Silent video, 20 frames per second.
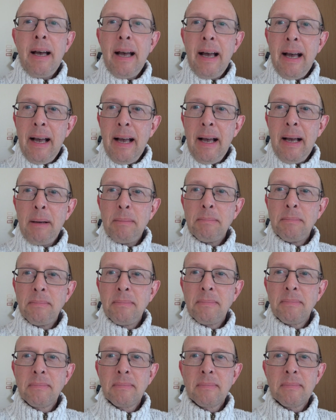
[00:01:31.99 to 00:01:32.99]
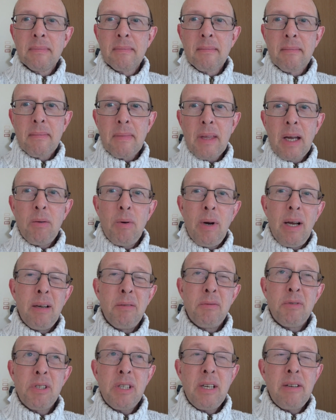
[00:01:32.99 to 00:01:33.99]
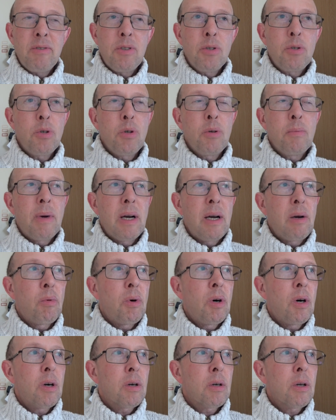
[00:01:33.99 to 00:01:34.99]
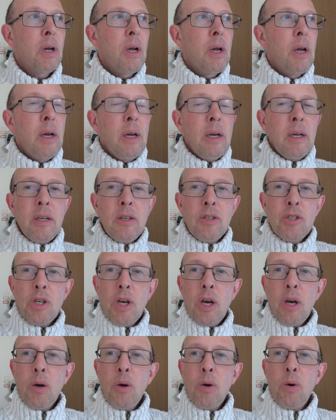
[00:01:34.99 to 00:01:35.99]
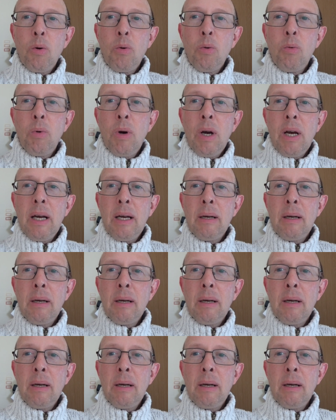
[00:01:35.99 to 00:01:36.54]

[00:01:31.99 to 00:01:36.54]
Well, saved a 2 mile walk. So,